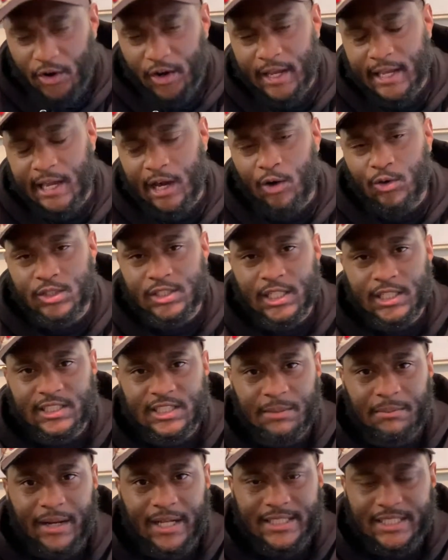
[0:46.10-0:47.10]
an OG to
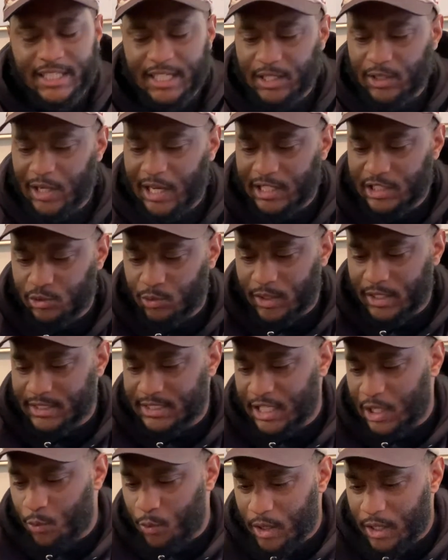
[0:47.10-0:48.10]
my channel, I just want to
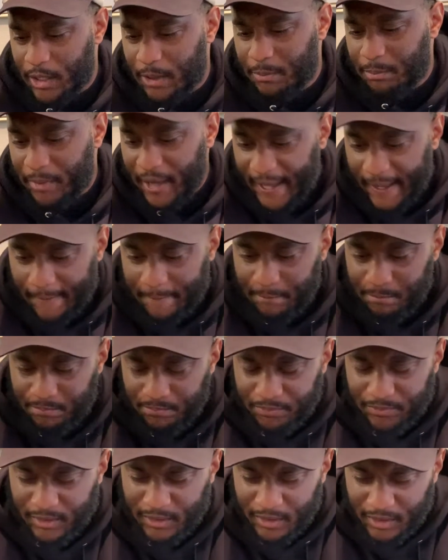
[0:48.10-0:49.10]
say welcome back.
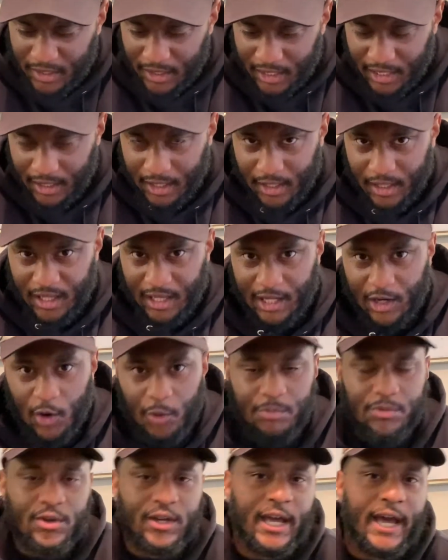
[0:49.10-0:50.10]
I
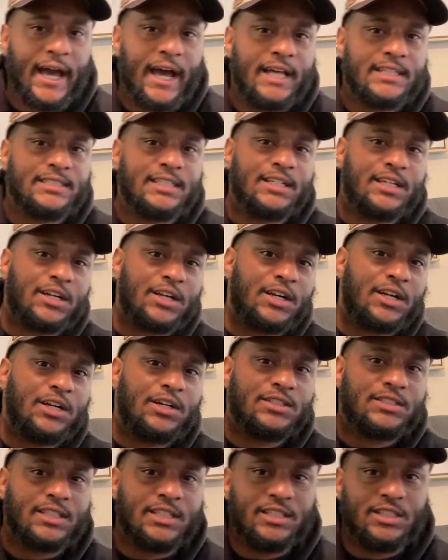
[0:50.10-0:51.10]
hope you guys and
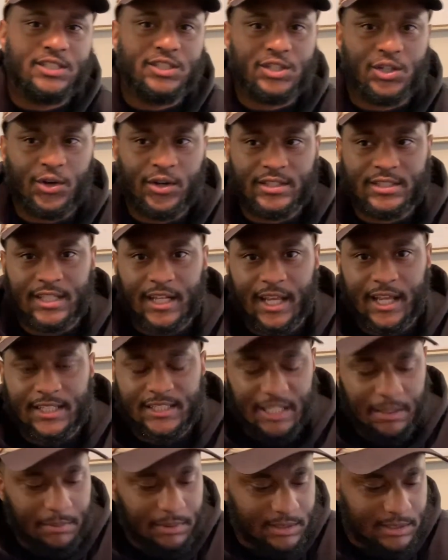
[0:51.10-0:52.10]
girls enjoy today's
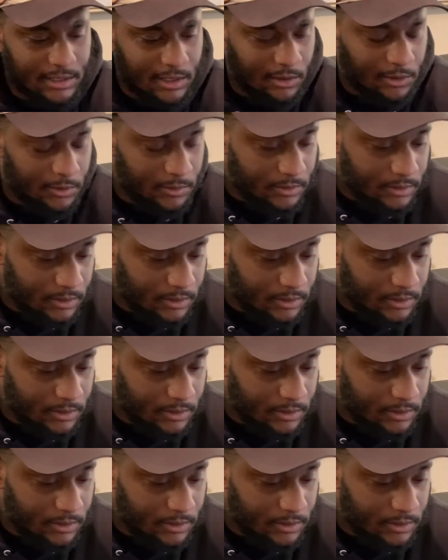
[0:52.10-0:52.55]
episode.